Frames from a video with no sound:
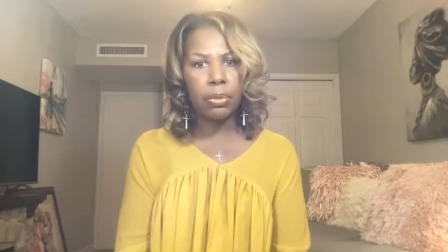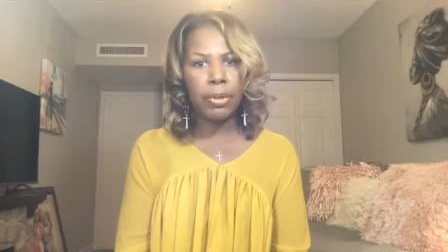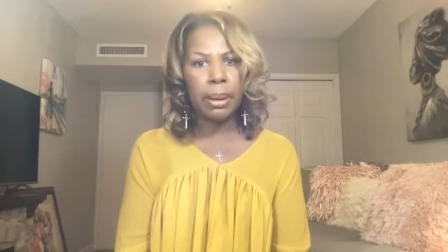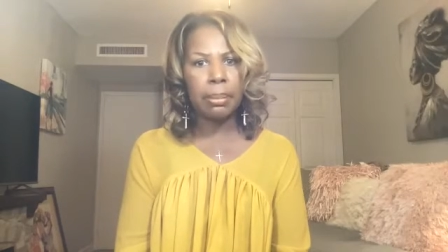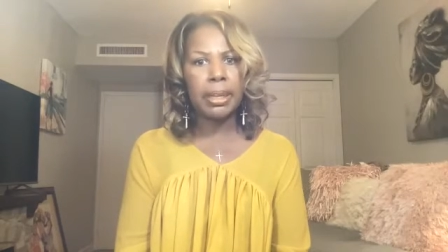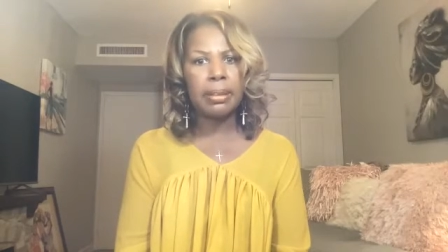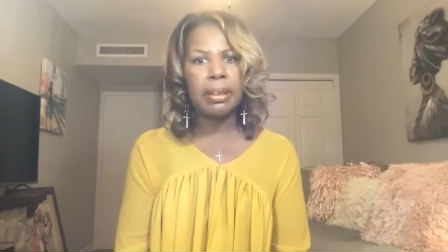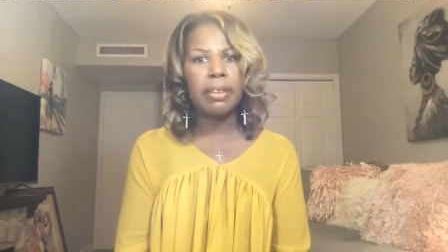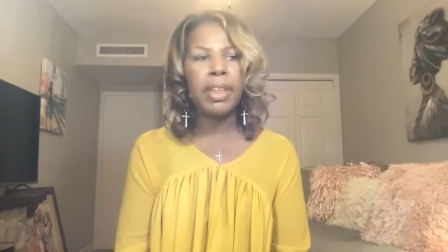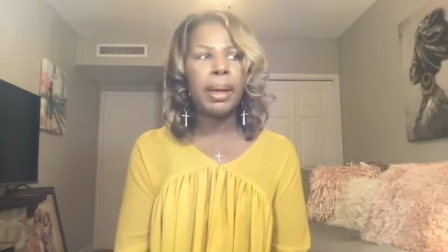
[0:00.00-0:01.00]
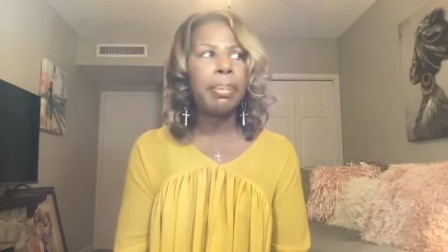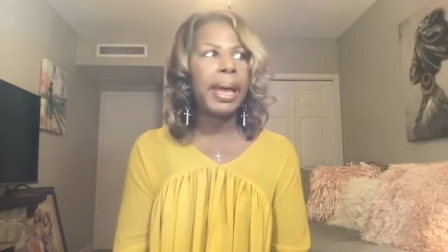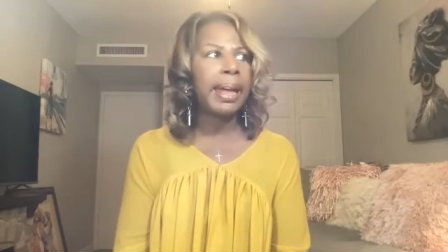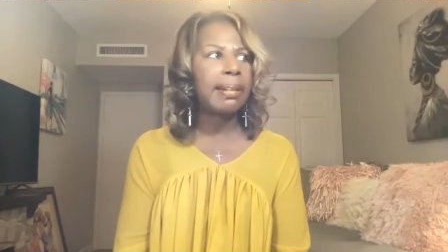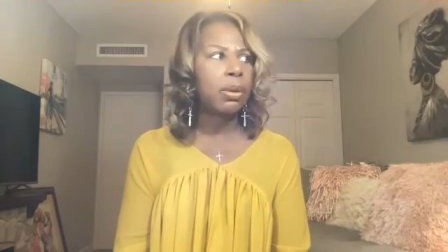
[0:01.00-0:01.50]
families, if they
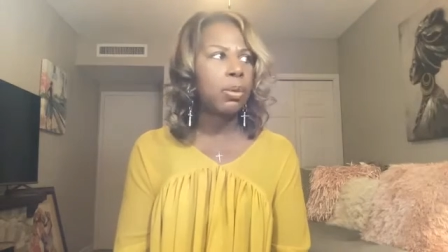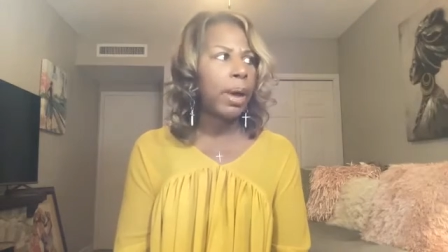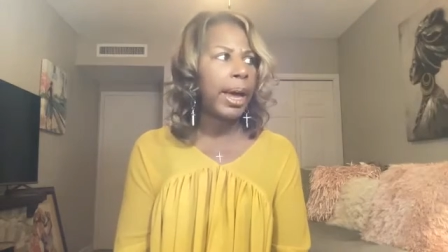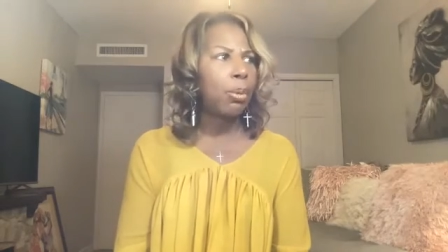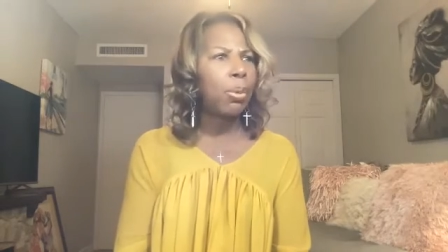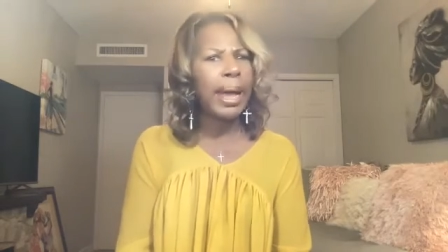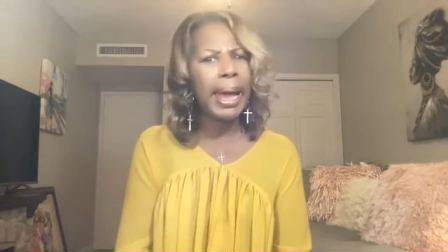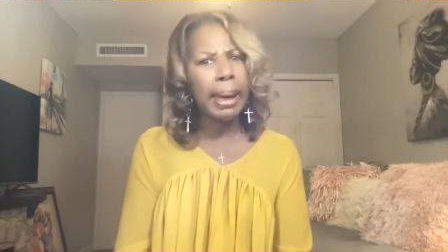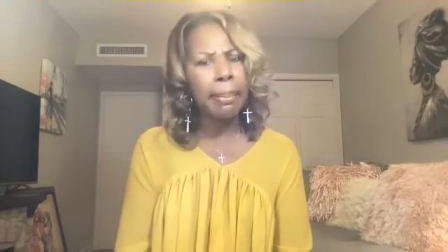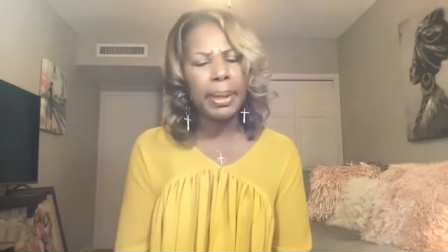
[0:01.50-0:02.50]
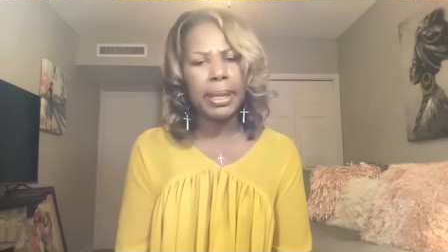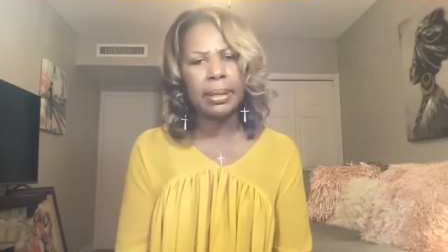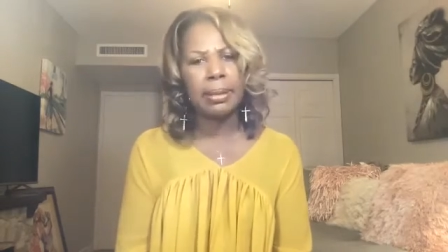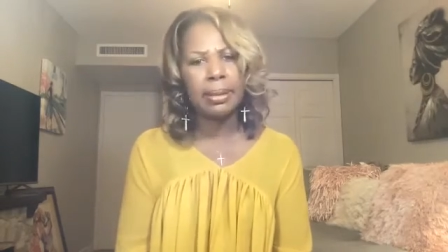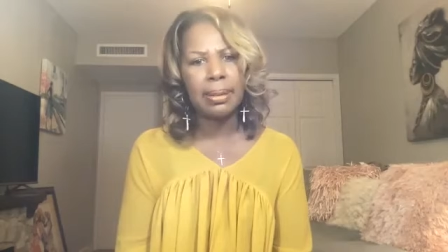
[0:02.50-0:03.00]
pass away, what
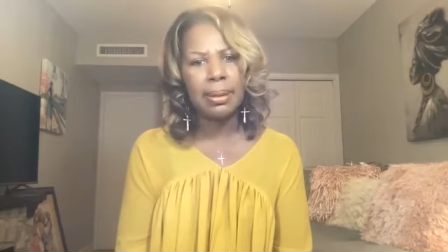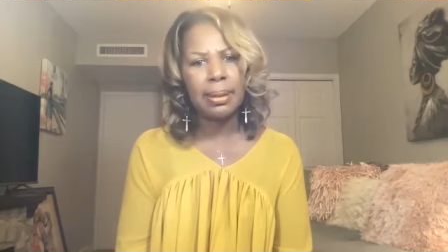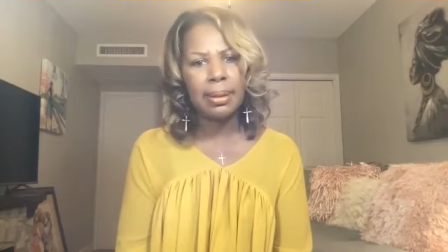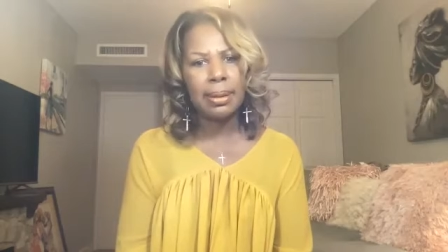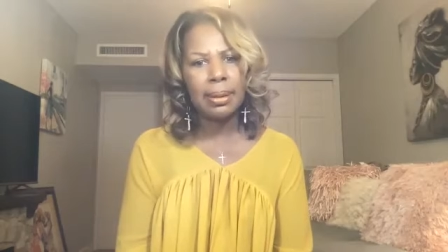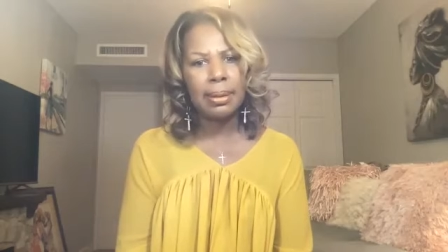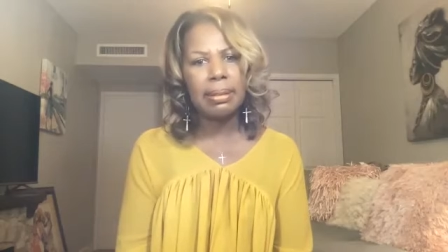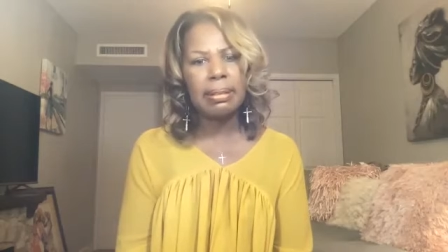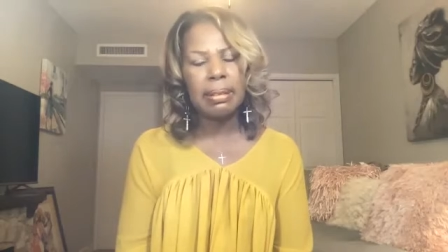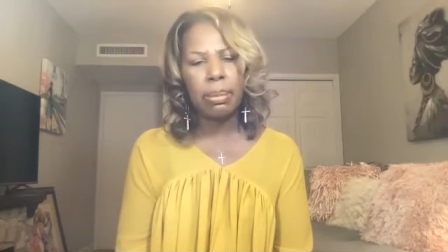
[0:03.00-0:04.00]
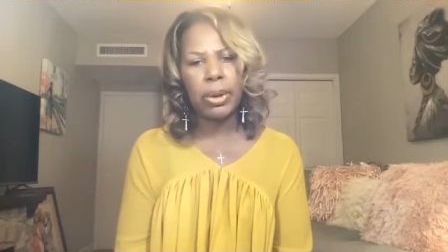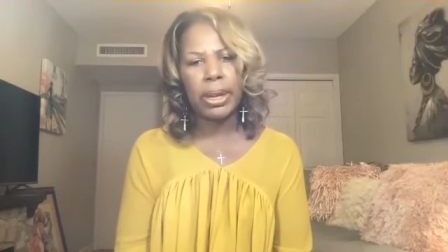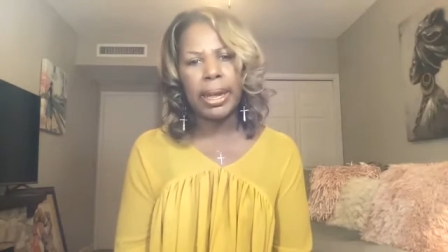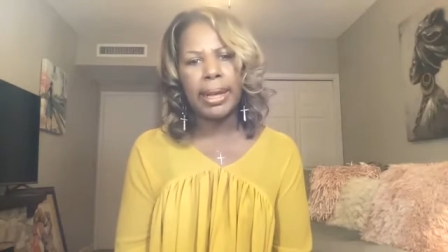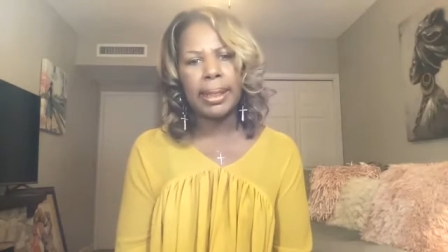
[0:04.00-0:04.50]
happens to
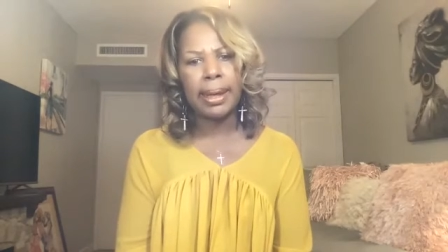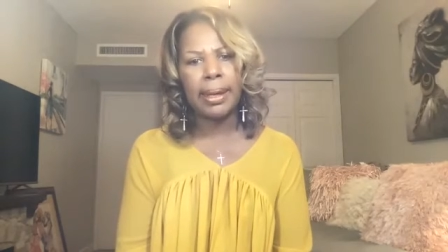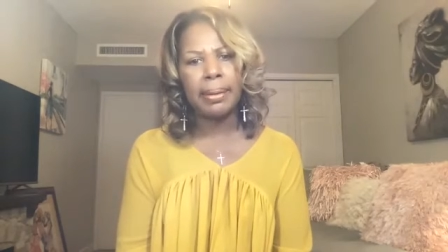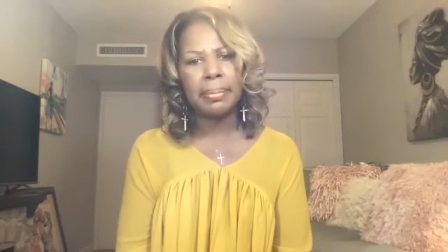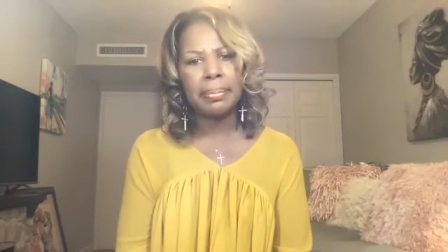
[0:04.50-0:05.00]
someone like that?